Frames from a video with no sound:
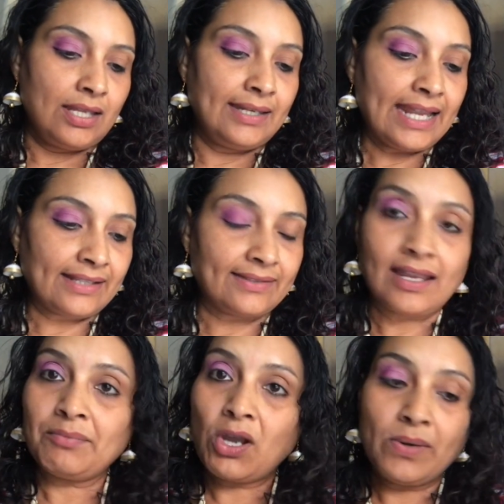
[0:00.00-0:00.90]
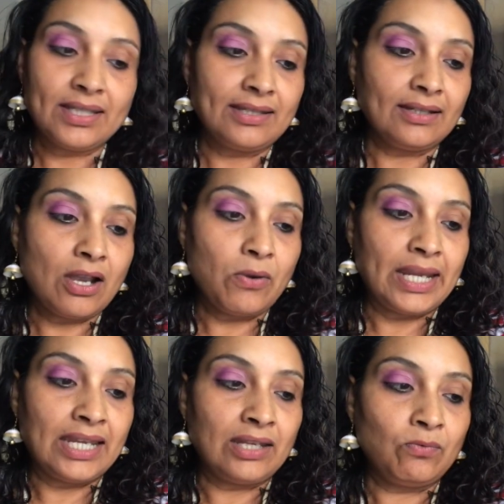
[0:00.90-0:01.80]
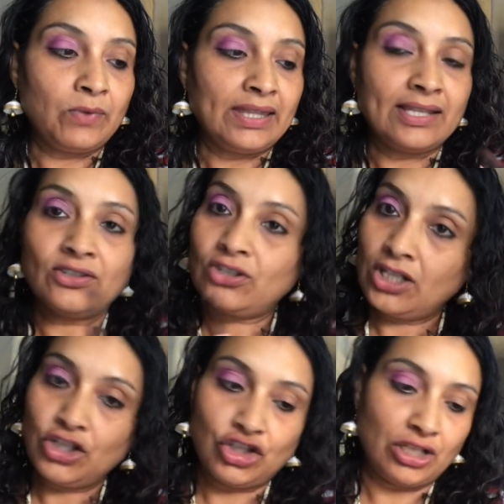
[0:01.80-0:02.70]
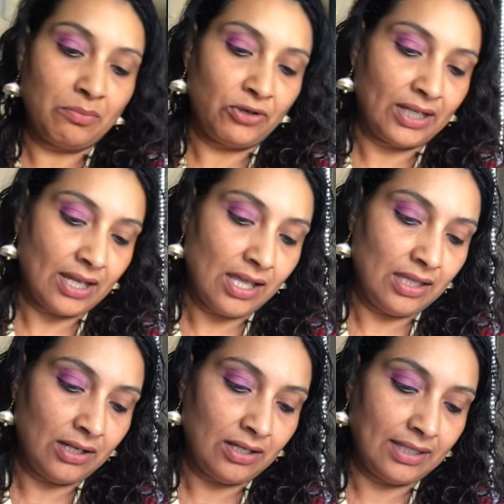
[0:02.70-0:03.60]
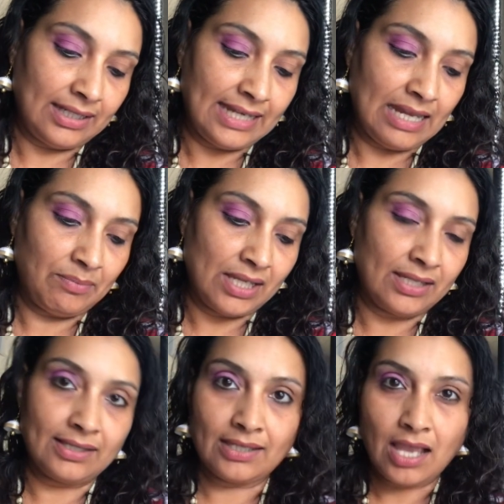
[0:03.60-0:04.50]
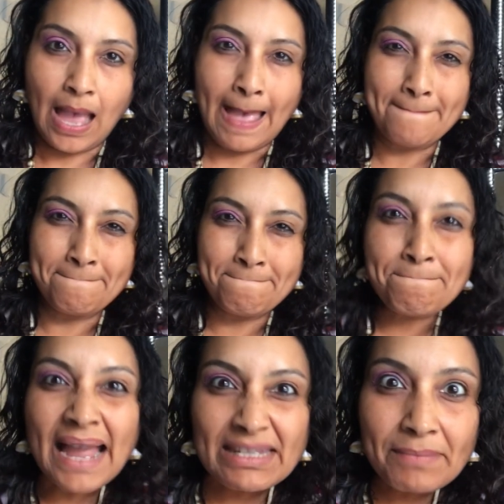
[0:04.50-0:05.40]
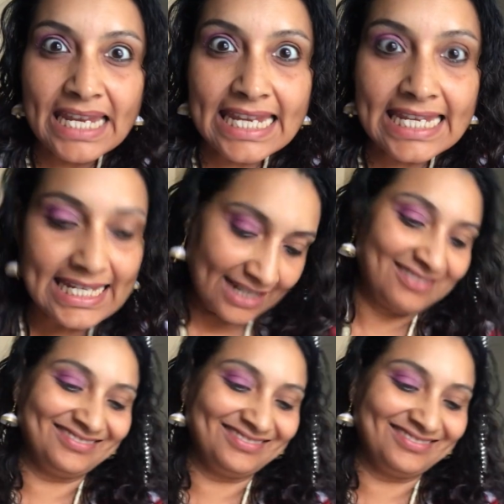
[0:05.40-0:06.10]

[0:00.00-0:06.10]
Next, I'm going to go in with this shimmery color. The name is Bite Me.